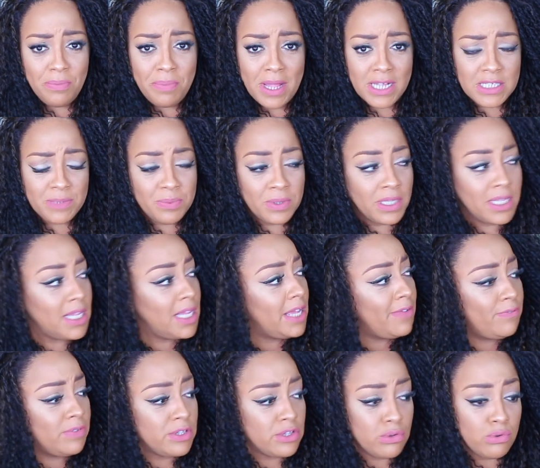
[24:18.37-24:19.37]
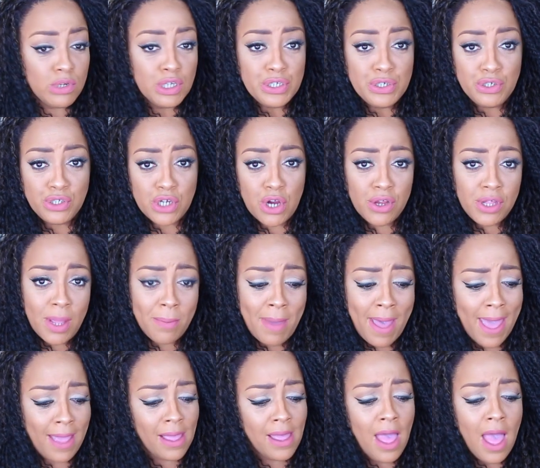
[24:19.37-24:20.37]
You best believe. As soon as you turn your
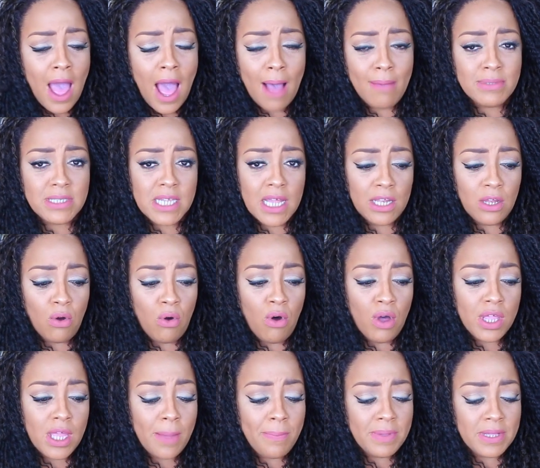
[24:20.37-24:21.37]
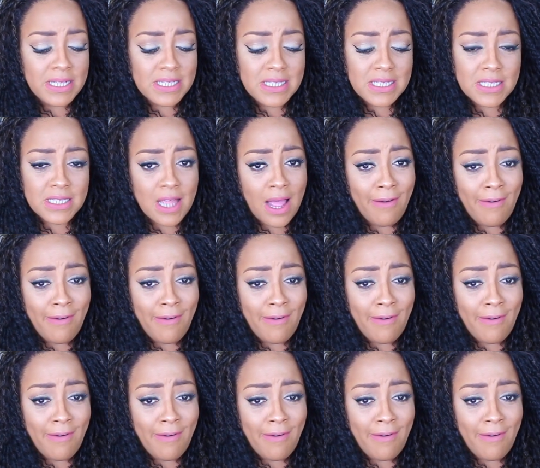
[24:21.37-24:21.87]
back, I'm telling all your business.